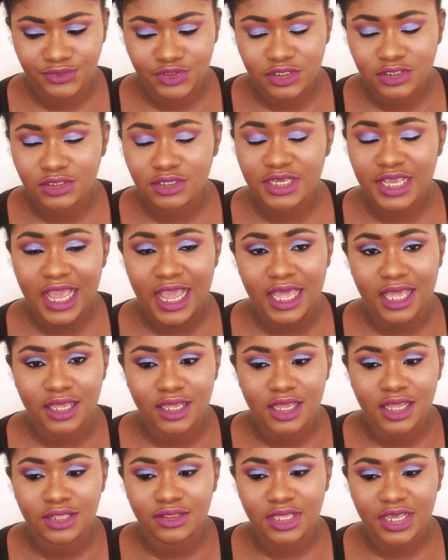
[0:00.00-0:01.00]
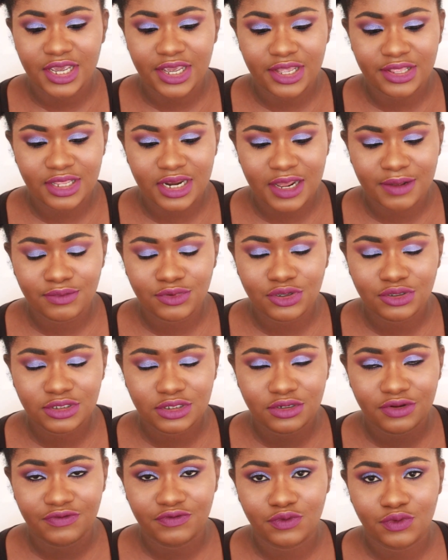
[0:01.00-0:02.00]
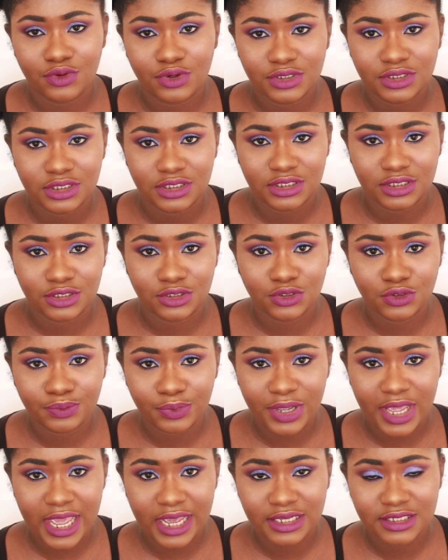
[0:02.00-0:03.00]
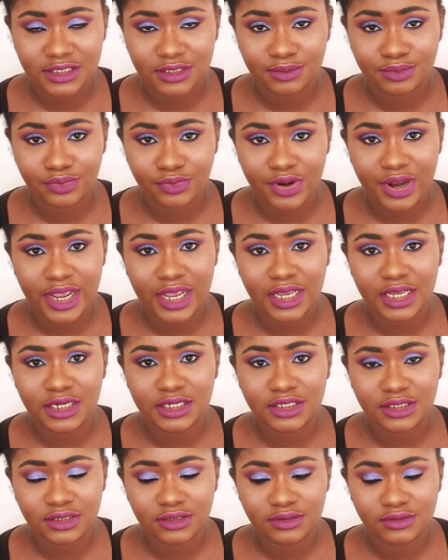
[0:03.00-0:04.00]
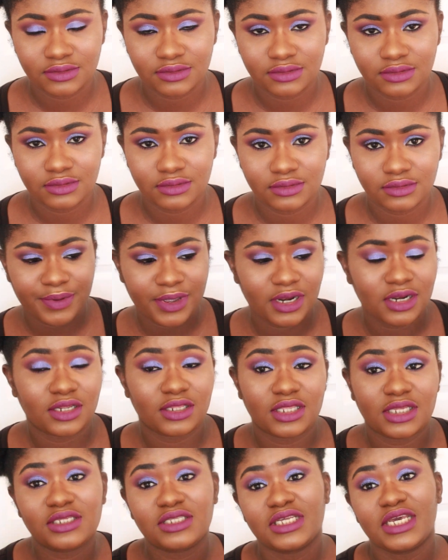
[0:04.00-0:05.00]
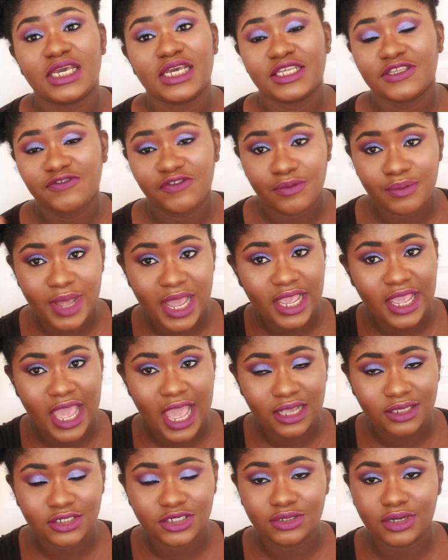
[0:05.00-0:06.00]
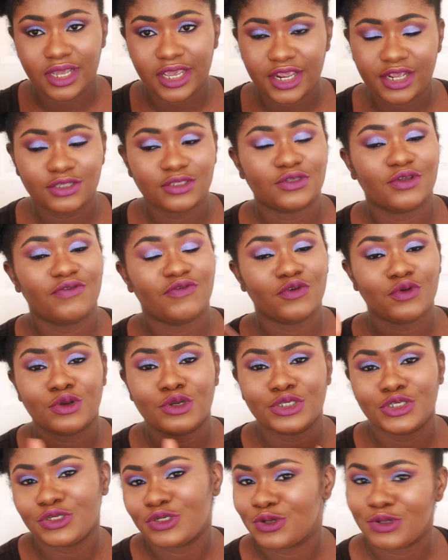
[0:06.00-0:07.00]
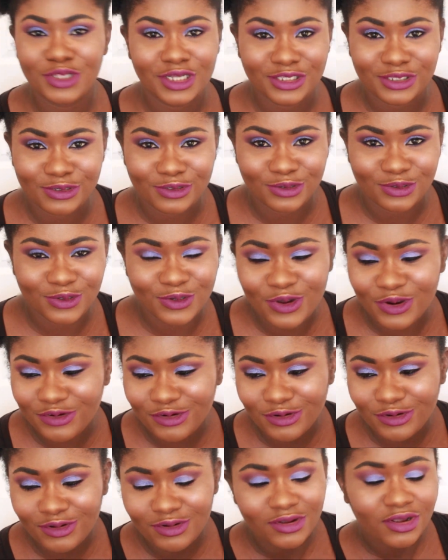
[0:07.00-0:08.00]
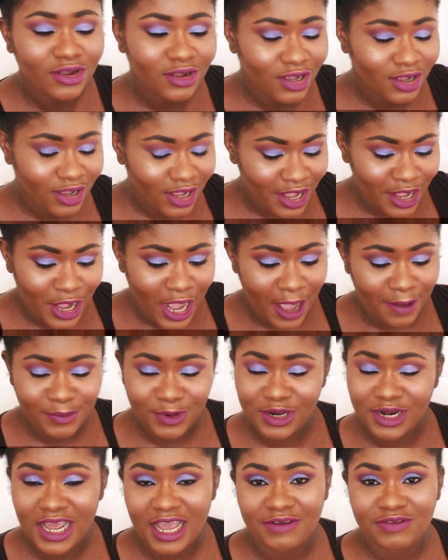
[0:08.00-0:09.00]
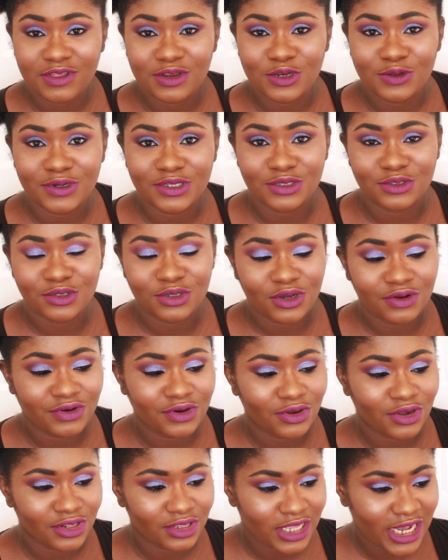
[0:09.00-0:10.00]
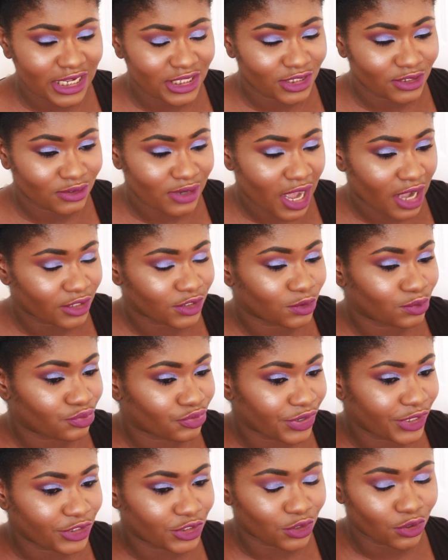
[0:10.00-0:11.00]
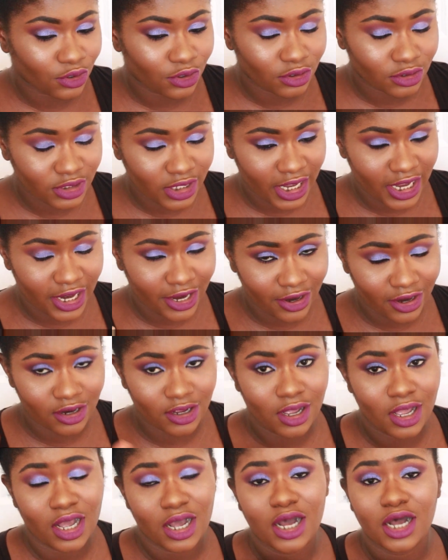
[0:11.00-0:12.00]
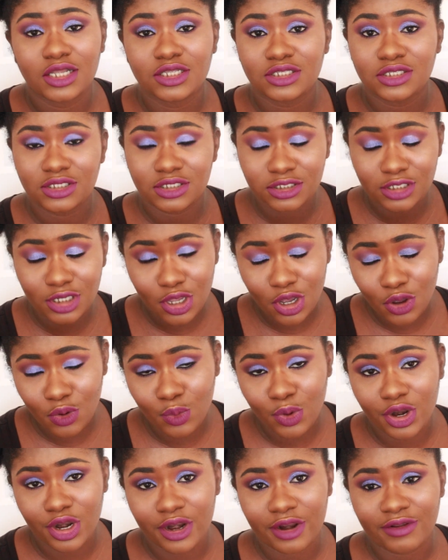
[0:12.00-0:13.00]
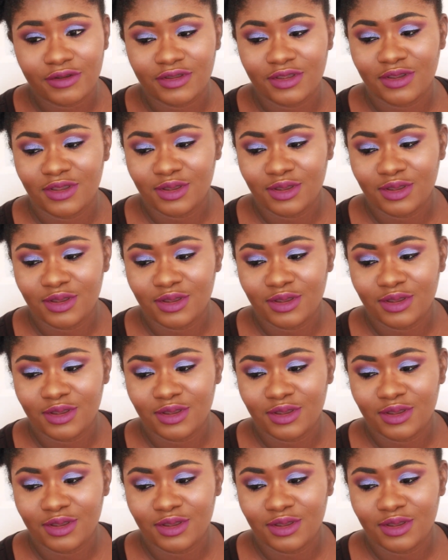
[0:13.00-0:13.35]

So yeah, the hair that I'm using, of course, is the Super X braid. And this is for my actual hair, so of course there's a tutorial. I'm gonna have to do a tutorial on that too, how to braid your own hair, a slower